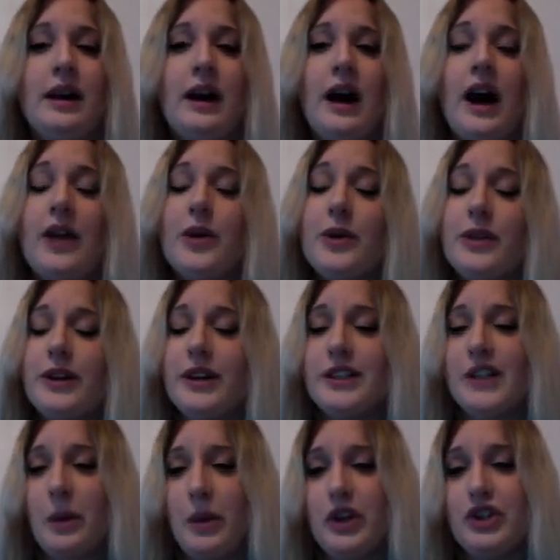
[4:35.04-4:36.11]
Other things
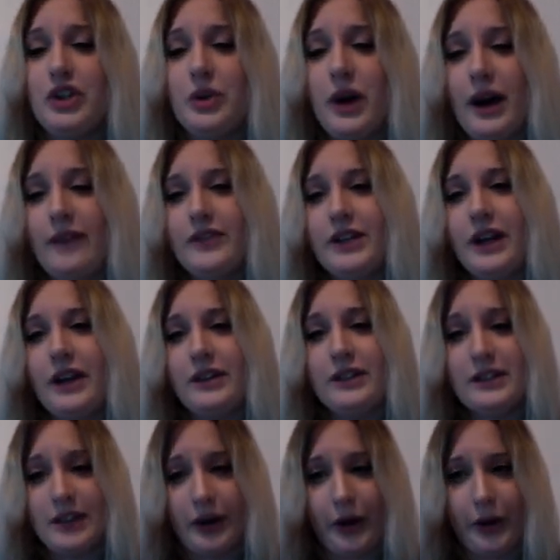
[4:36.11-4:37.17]
that we do have to
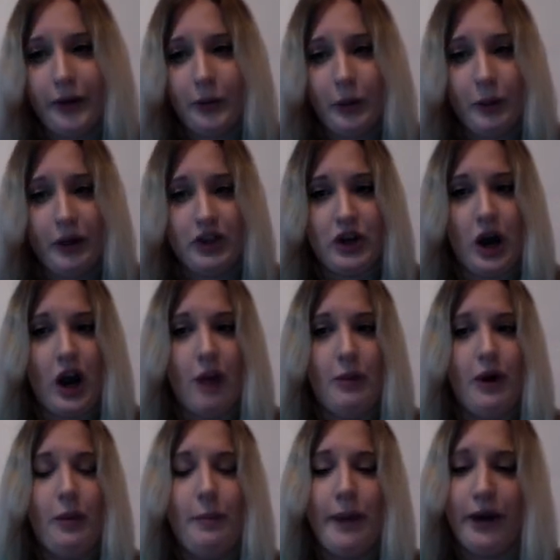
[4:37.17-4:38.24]
consider when we talk
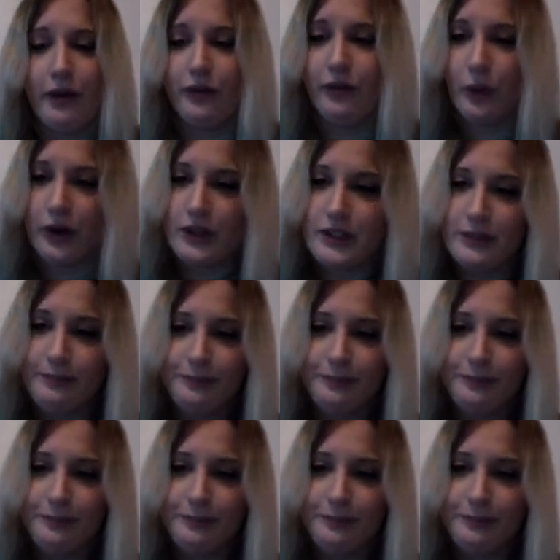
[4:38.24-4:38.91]
about metaphors